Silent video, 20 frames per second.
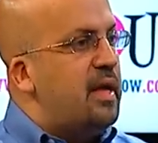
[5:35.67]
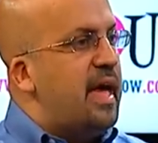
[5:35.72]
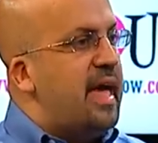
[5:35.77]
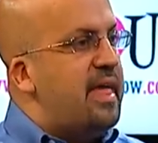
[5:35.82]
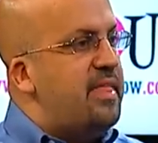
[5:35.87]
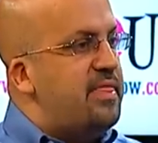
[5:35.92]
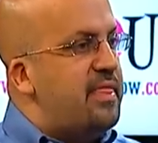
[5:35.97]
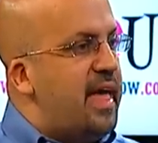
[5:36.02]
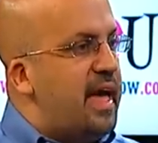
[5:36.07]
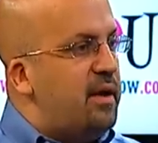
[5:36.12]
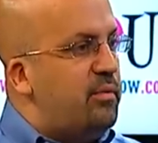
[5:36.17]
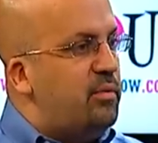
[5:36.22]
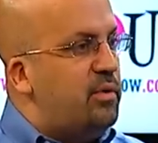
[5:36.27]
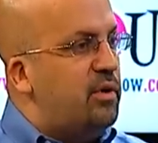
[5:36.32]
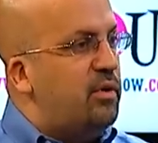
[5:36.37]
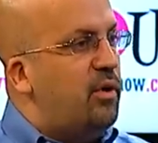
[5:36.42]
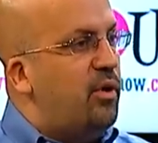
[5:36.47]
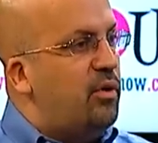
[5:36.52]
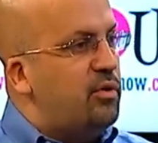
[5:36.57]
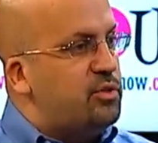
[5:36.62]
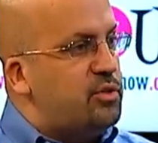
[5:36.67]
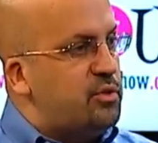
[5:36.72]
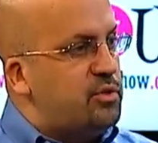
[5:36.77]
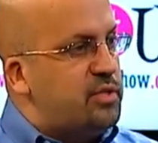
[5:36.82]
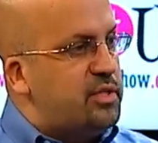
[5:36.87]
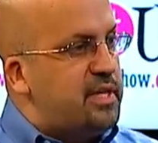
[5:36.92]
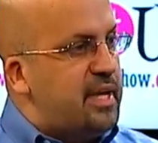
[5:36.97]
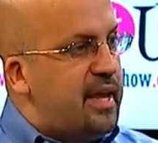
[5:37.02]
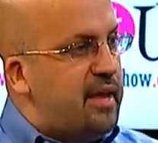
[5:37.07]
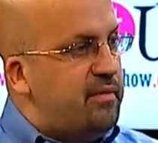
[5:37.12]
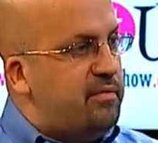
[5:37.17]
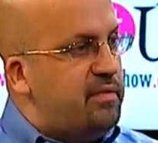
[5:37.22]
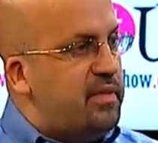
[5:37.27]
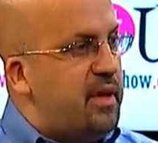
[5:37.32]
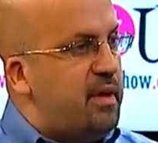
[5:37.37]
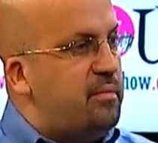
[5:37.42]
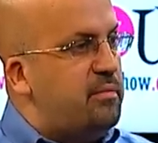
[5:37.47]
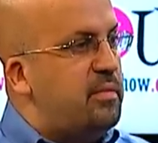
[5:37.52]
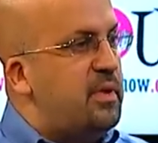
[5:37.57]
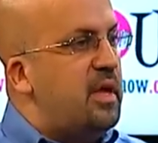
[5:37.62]
and that will also save
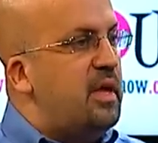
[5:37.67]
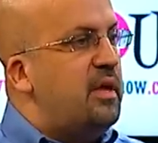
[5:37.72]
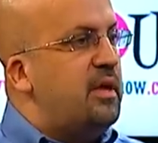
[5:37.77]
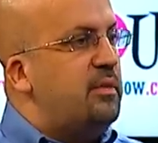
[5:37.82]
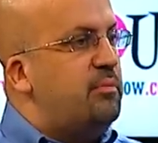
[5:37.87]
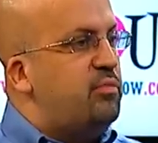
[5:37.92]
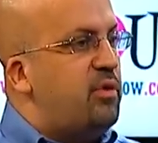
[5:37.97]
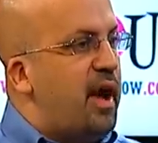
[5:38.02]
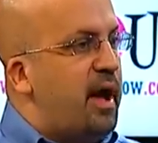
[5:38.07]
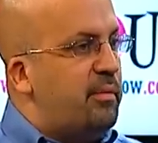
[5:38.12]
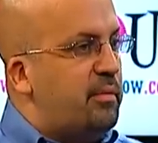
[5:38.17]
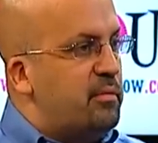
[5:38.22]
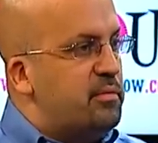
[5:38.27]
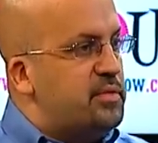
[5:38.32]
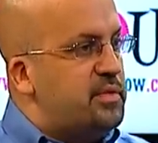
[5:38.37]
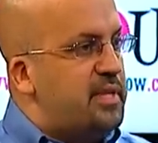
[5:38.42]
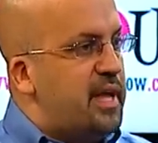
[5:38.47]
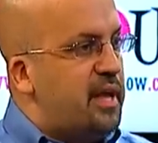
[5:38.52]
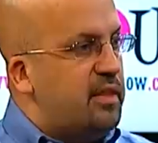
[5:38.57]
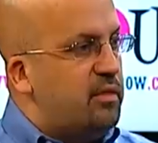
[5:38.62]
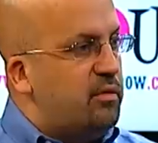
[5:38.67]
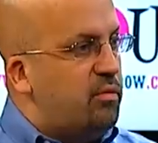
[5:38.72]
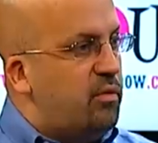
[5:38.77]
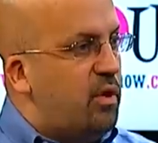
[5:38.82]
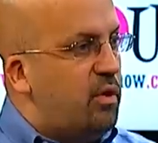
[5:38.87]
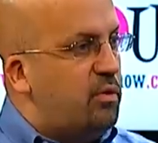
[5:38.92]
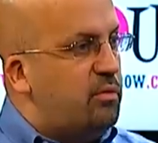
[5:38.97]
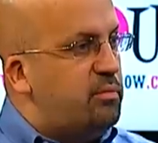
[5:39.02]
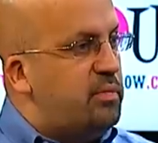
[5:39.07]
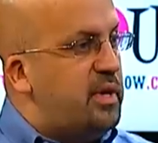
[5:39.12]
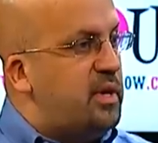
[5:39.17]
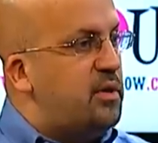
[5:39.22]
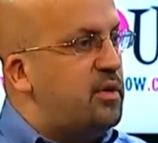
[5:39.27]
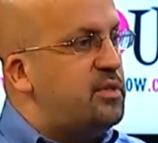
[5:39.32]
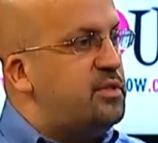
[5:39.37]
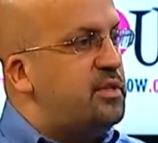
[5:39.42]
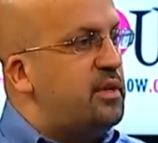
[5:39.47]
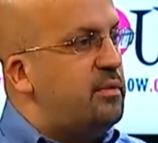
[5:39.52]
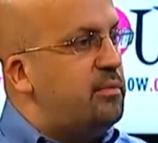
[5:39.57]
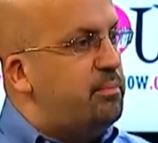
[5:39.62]
them problems down the road,
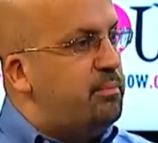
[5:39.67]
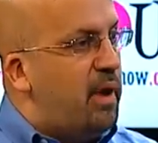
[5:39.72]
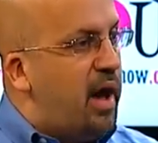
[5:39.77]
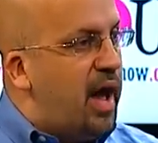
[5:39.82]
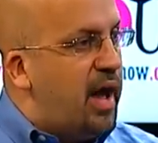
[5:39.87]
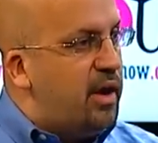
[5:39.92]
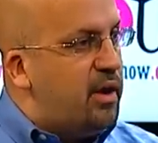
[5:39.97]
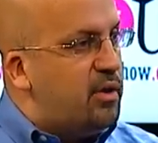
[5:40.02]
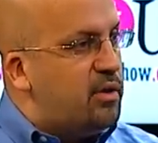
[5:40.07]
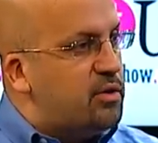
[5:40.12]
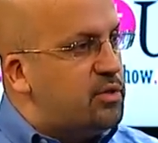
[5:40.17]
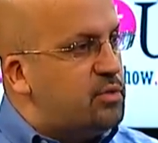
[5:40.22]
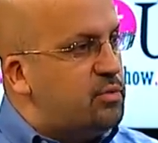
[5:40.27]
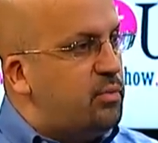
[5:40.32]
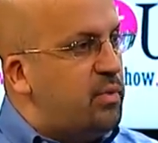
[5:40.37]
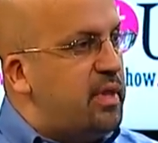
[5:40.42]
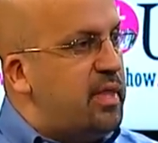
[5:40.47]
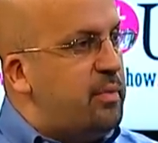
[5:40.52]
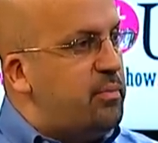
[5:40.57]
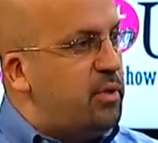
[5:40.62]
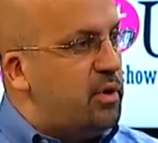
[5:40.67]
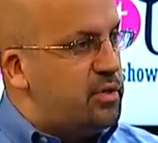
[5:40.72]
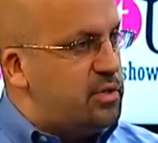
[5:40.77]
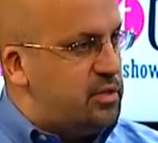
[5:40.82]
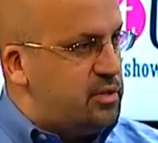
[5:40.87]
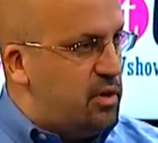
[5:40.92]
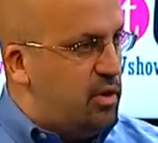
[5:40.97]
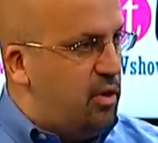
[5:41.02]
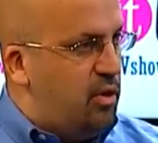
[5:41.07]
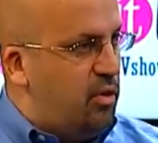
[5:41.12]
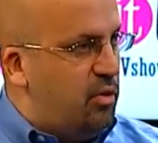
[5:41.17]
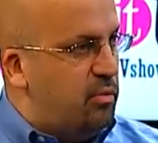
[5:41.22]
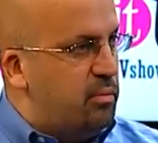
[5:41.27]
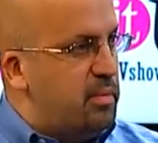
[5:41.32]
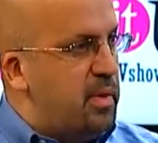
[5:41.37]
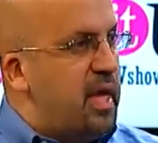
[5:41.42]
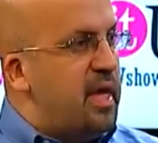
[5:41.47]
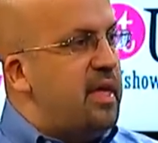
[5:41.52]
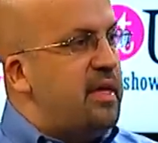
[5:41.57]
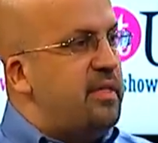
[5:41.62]
because buyers, when they purchase a home,
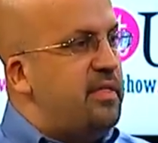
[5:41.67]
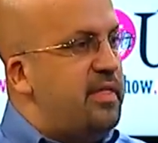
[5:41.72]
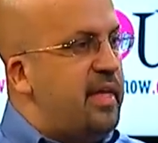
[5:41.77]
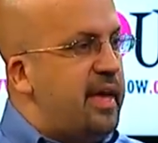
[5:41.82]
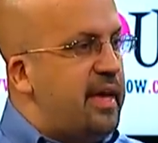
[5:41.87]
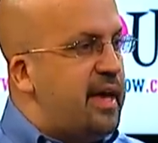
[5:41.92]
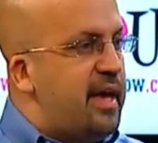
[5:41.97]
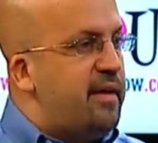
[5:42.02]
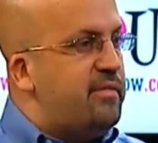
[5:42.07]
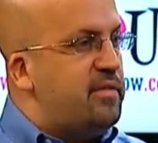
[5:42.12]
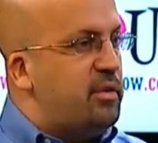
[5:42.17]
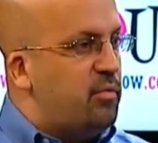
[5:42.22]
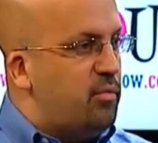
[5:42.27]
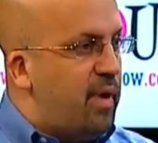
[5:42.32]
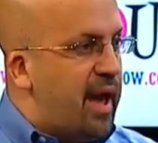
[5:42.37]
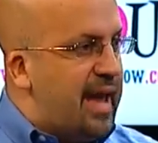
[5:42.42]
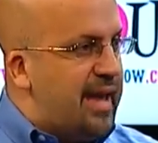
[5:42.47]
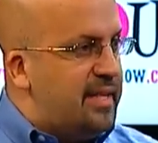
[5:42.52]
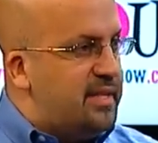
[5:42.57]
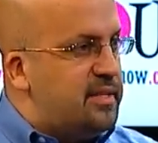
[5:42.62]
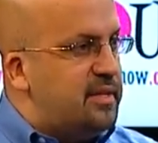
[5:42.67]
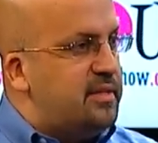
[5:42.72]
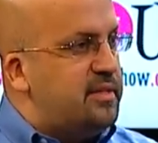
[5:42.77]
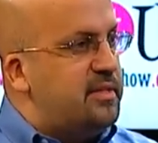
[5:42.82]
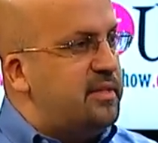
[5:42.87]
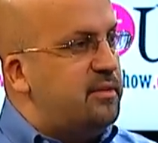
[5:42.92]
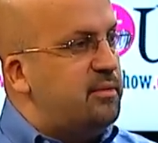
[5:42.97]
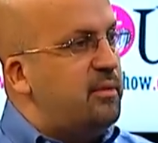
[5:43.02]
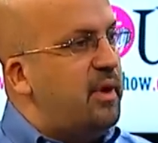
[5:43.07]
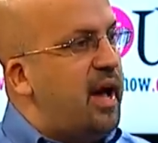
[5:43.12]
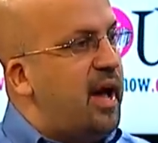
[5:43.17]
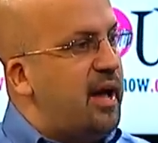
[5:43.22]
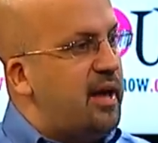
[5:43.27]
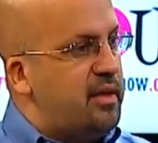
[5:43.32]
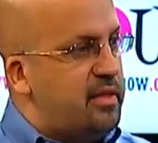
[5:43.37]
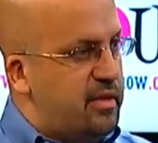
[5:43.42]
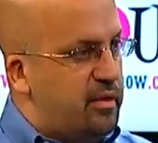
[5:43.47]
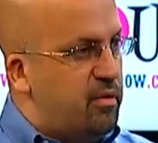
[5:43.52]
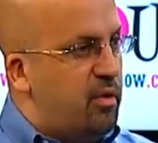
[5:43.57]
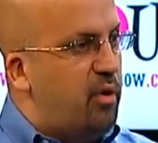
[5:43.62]
they have the right to
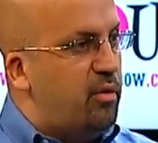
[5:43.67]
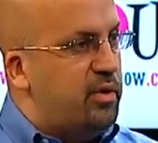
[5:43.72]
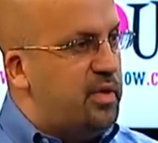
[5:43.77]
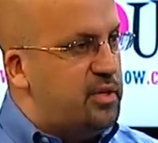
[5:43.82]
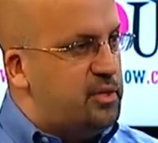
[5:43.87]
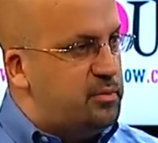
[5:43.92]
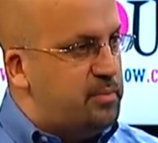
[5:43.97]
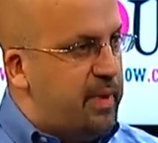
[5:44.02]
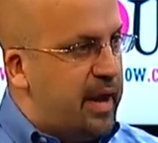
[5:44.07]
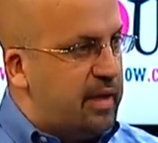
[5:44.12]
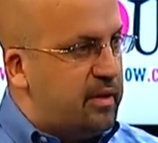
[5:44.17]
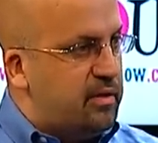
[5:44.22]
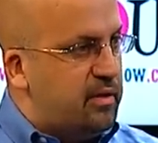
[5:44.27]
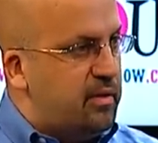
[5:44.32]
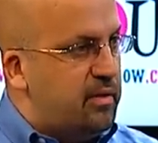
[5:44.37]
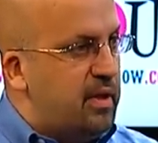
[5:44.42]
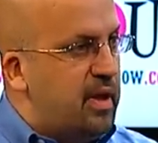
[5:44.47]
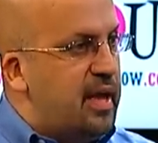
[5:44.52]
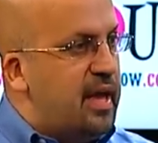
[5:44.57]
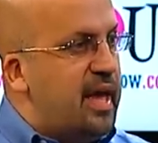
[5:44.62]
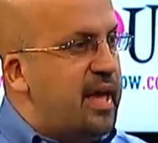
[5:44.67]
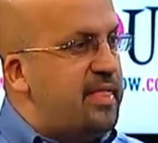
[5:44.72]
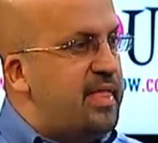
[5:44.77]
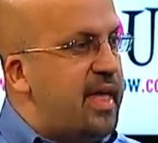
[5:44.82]
hire their own inspector, and